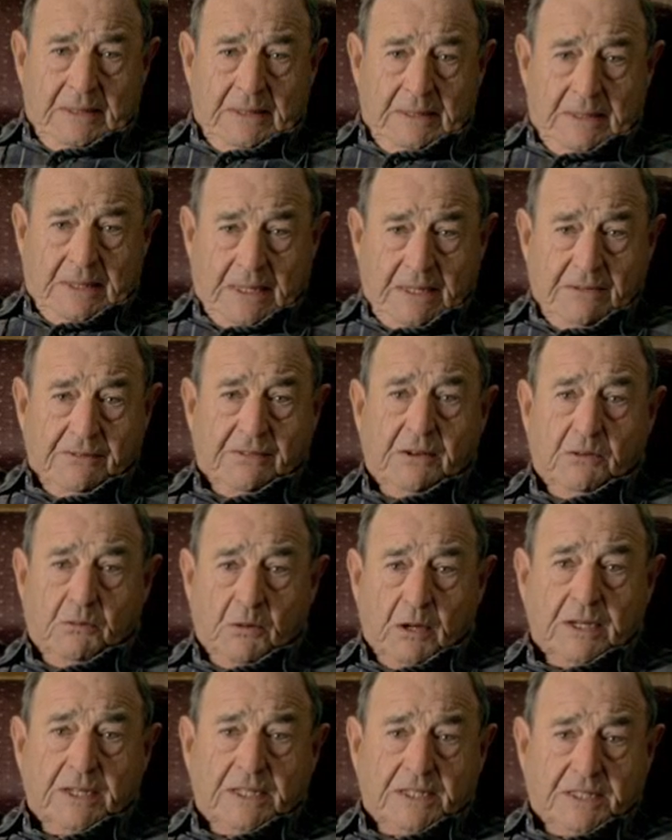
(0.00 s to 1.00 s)

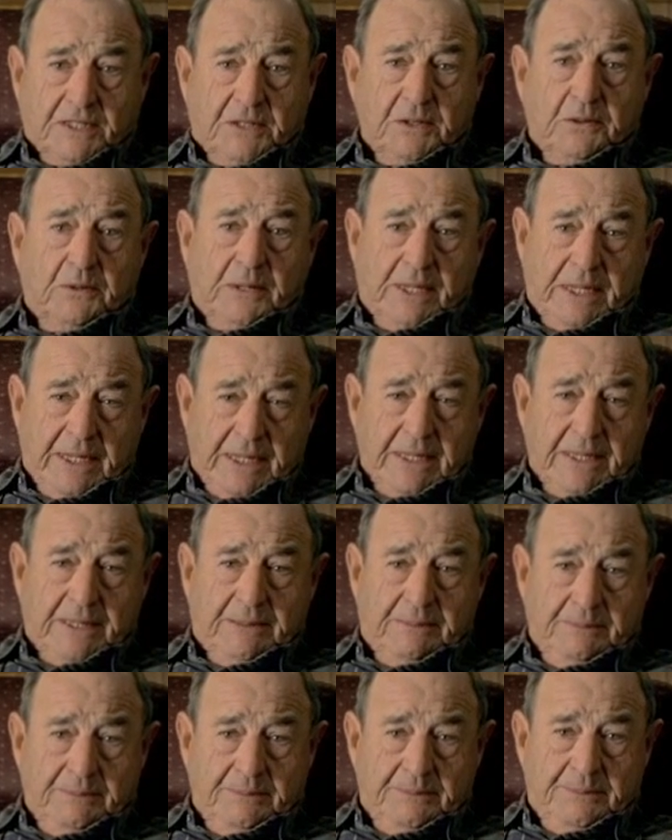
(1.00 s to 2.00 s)
Everyone is doing it.
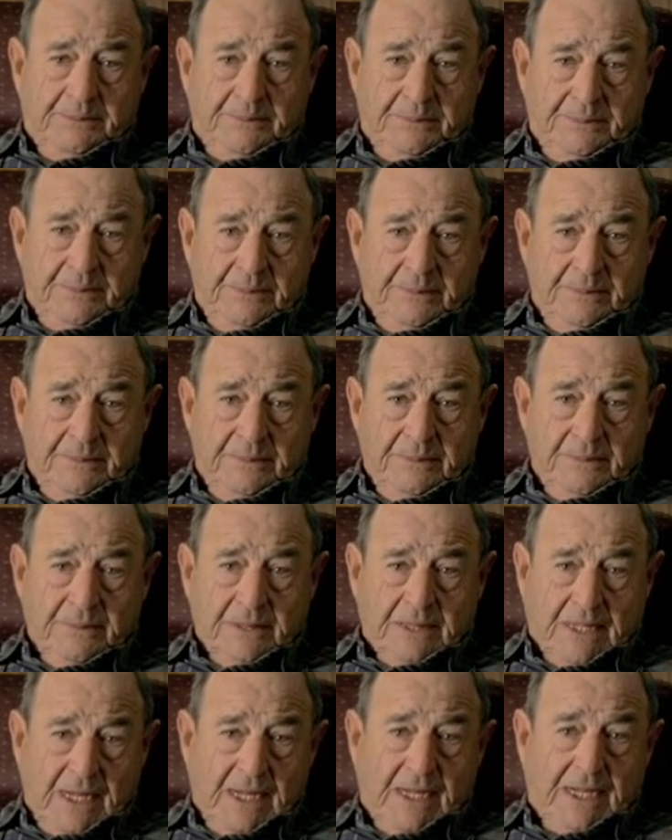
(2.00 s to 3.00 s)

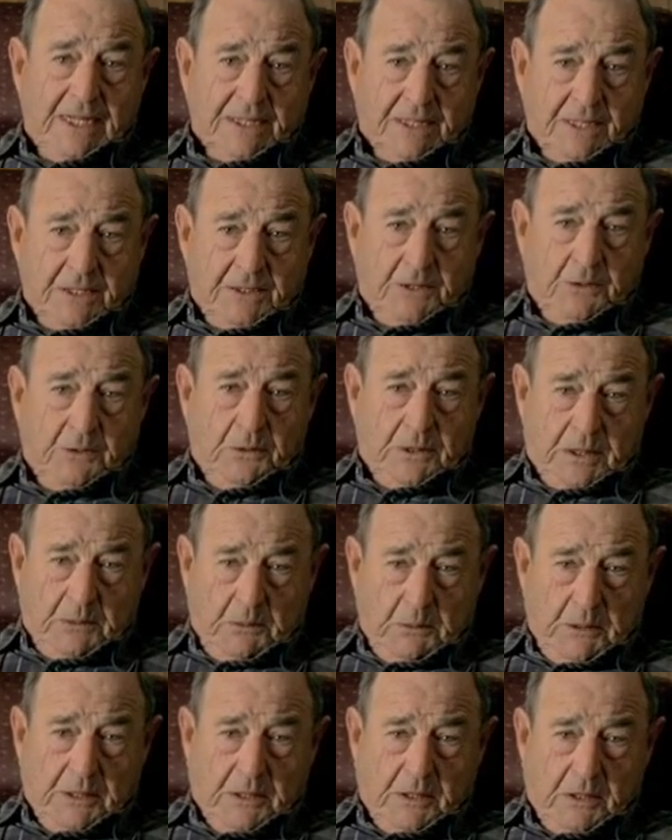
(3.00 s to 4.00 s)
Guys are doing it
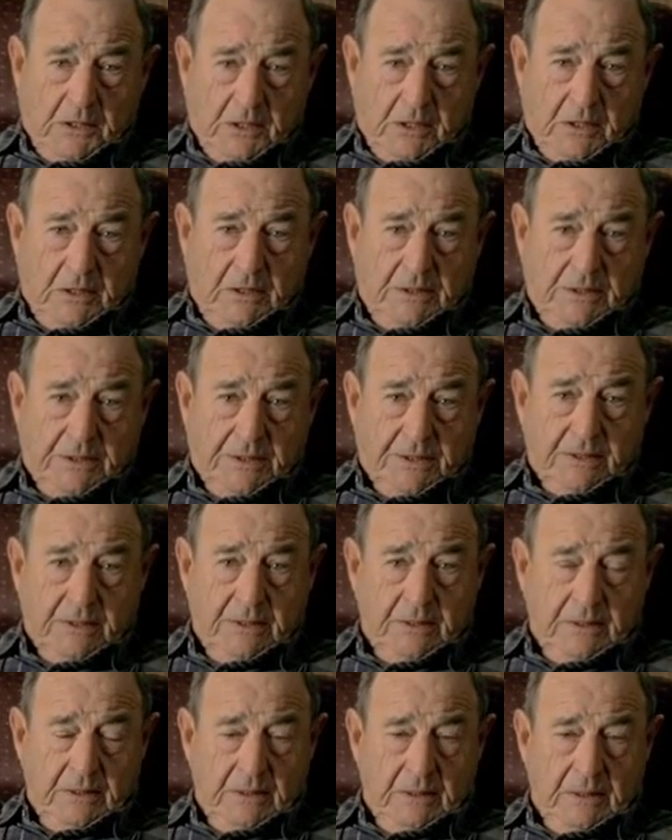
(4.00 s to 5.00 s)
with girls,
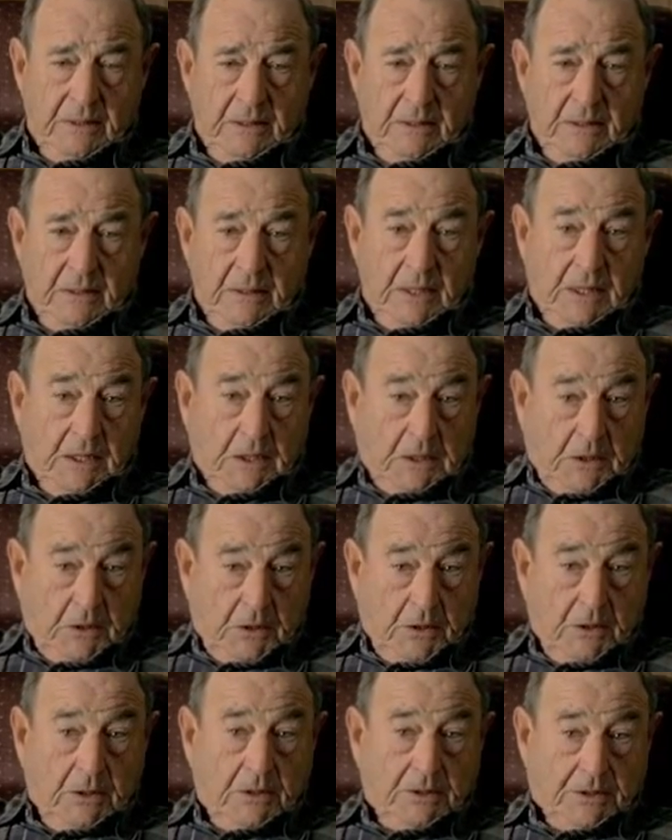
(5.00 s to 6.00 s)
and
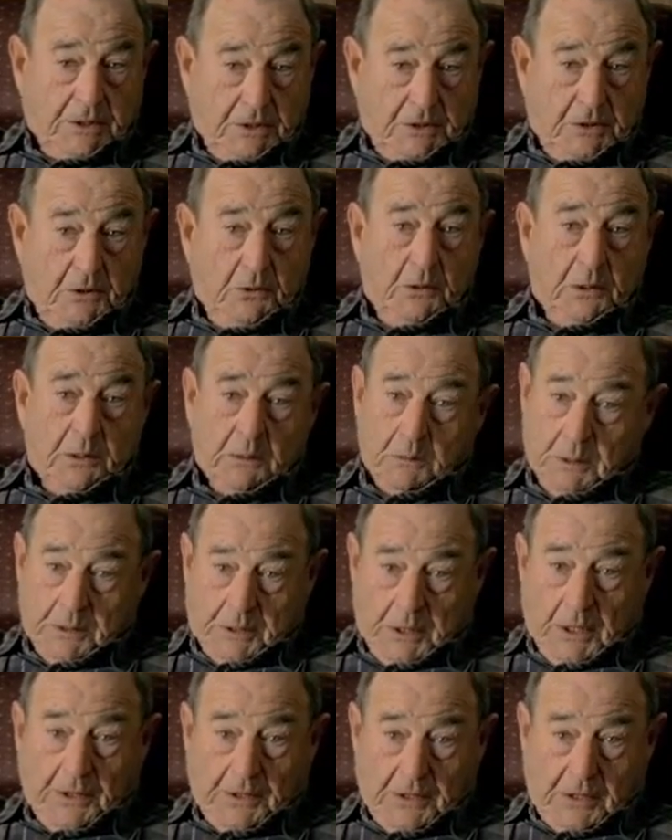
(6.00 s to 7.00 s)
girls are doing it with
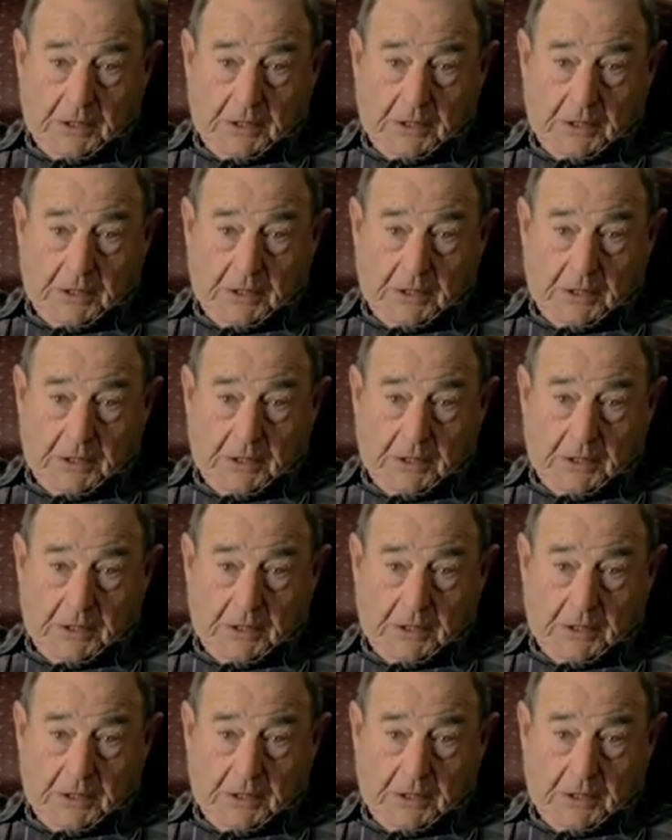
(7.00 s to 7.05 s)
other